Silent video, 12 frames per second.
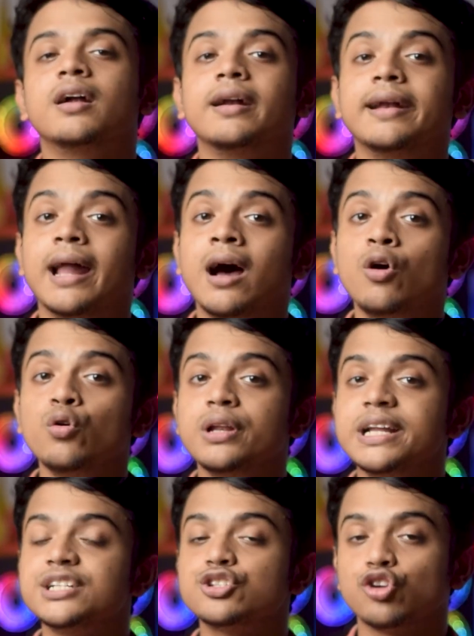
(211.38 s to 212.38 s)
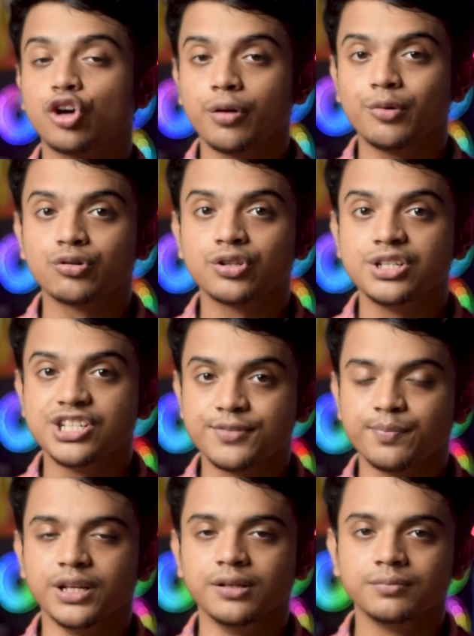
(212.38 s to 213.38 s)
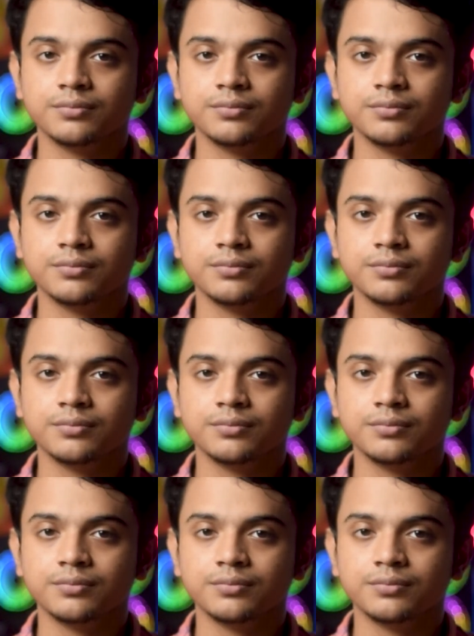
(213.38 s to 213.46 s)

now let's talk about the display.